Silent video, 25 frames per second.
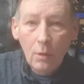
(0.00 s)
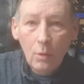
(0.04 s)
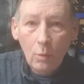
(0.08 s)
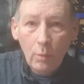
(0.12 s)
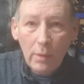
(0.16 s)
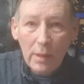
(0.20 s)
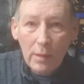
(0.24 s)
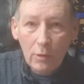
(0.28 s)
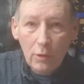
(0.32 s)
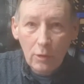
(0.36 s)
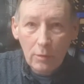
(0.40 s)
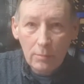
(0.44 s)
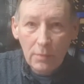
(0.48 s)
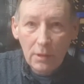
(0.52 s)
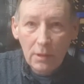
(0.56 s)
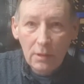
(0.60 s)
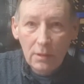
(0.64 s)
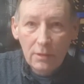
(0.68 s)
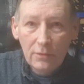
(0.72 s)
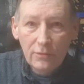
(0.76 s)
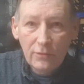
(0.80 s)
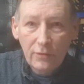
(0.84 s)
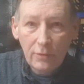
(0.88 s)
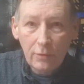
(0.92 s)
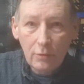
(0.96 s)
Welcome
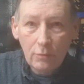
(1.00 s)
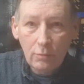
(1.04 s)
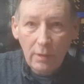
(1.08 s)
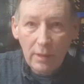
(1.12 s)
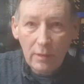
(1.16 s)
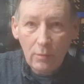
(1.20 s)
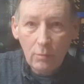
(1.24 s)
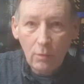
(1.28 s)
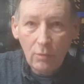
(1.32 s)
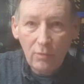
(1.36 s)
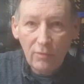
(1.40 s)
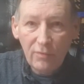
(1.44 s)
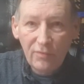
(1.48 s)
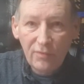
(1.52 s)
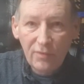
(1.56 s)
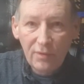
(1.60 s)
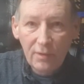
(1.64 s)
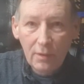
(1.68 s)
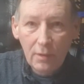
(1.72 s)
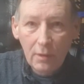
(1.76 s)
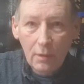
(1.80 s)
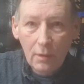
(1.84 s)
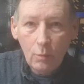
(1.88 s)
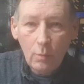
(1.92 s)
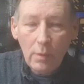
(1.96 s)
to the Grey Wolf.
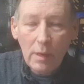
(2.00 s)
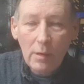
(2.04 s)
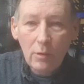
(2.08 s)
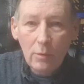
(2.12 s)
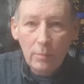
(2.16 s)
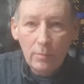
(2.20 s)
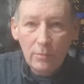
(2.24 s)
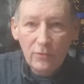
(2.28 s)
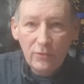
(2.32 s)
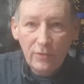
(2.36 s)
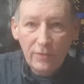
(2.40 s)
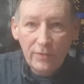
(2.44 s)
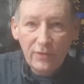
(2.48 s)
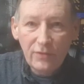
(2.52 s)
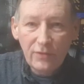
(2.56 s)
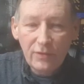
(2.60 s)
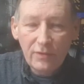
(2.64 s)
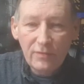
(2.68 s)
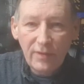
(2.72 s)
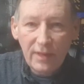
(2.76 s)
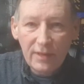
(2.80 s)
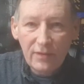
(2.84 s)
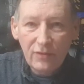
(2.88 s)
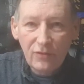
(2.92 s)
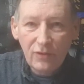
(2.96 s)
Welcome to this
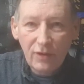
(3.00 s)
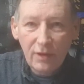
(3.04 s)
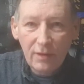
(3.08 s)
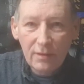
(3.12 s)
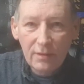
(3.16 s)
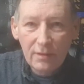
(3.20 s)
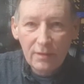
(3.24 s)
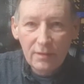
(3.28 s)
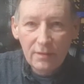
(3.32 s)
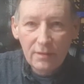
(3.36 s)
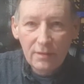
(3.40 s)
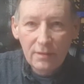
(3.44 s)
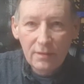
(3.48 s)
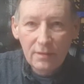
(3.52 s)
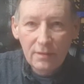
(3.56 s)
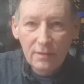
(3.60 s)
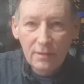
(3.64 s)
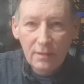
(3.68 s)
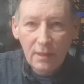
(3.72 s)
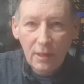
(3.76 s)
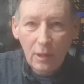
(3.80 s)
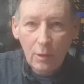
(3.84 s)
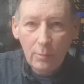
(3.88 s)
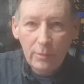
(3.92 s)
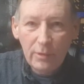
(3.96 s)
adventure.
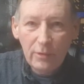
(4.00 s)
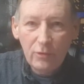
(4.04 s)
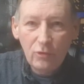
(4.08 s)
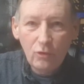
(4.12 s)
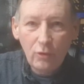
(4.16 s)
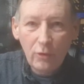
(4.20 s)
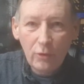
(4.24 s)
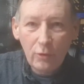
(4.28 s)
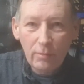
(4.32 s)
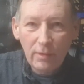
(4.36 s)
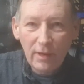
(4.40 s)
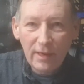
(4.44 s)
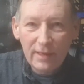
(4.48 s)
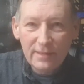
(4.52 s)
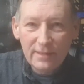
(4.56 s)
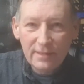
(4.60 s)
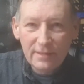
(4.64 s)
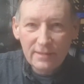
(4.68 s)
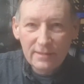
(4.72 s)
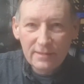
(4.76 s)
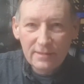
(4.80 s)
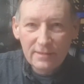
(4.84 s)
Hope you enjoy the ride.